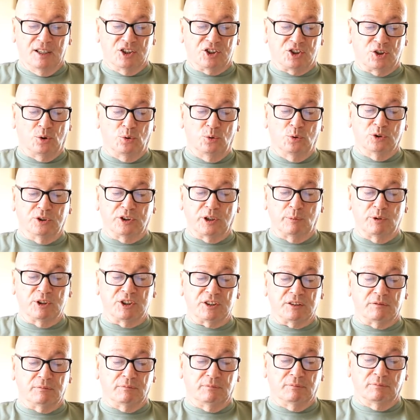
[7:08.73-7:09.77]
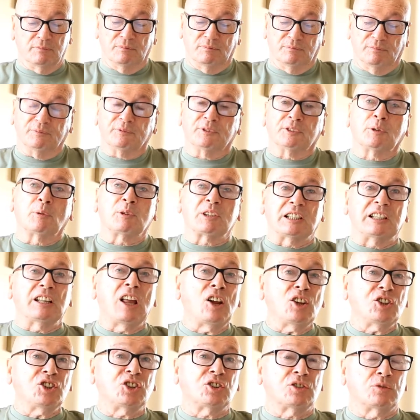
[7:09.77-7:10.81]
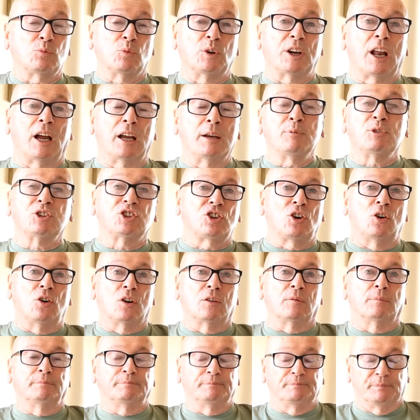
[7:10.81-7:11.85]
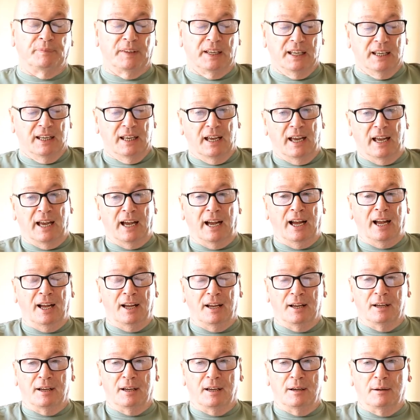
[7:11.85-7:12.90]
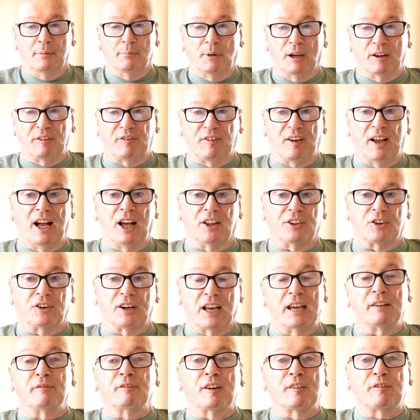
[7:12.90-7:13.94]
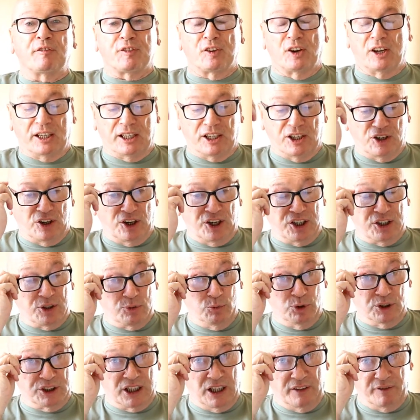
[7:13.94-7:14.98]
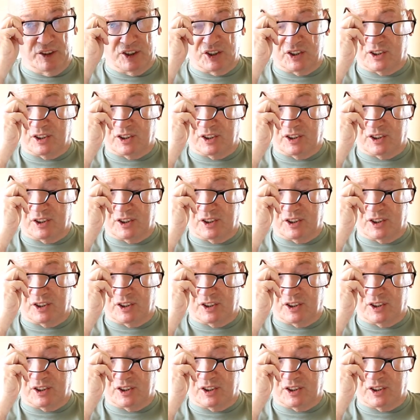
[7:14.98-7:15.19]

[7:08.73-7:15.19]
So there was there was lots, when I was young, uh, my father every Friday night would give